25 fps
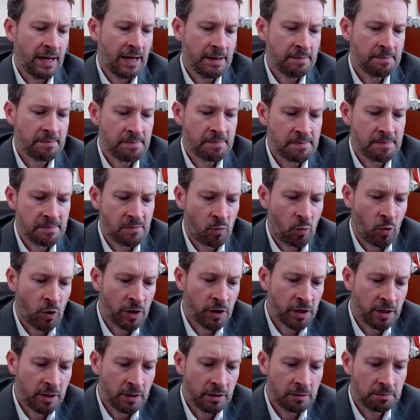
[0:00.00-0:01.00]

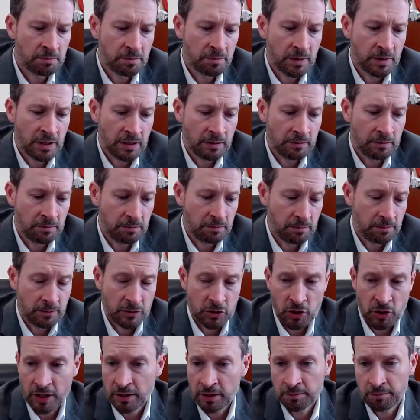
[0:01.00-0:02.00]
we're going to
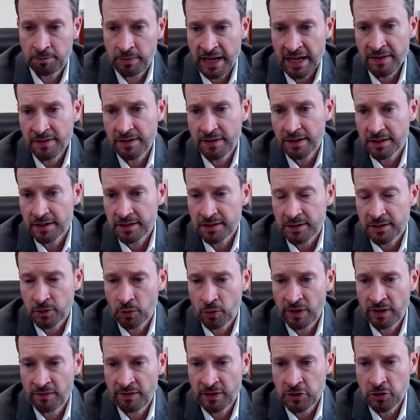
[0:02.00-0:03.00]
try to ban this.
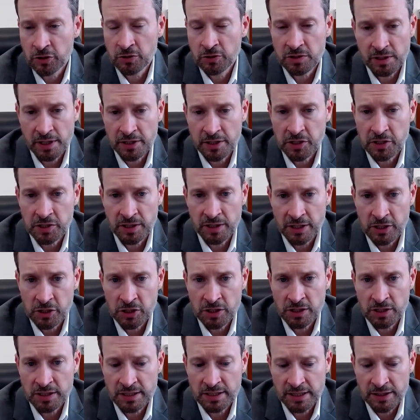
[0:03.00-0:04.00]
So we've introduced
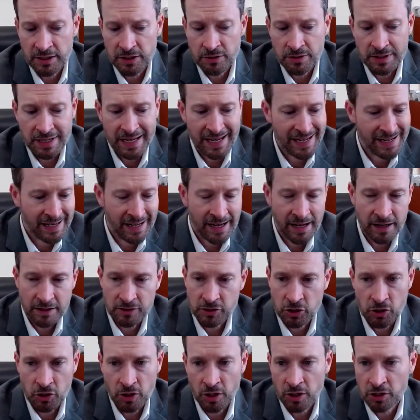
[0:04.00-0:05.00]
legislation to say that you
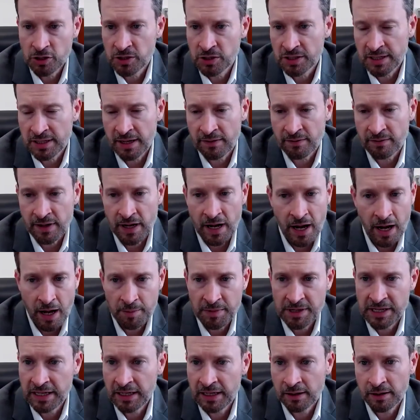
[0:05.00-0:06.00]
cannot charge this kind of
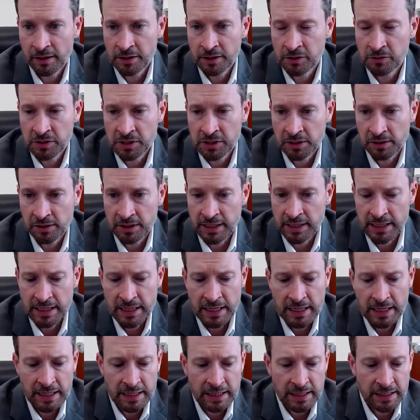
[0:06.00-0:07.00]
common area
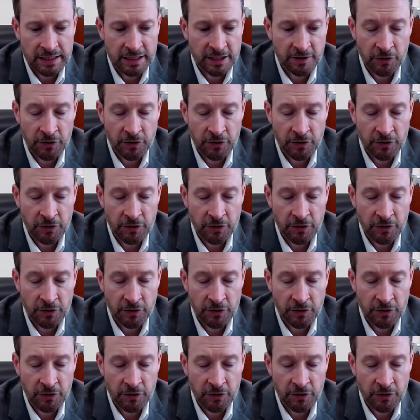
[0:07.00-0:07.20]
utility.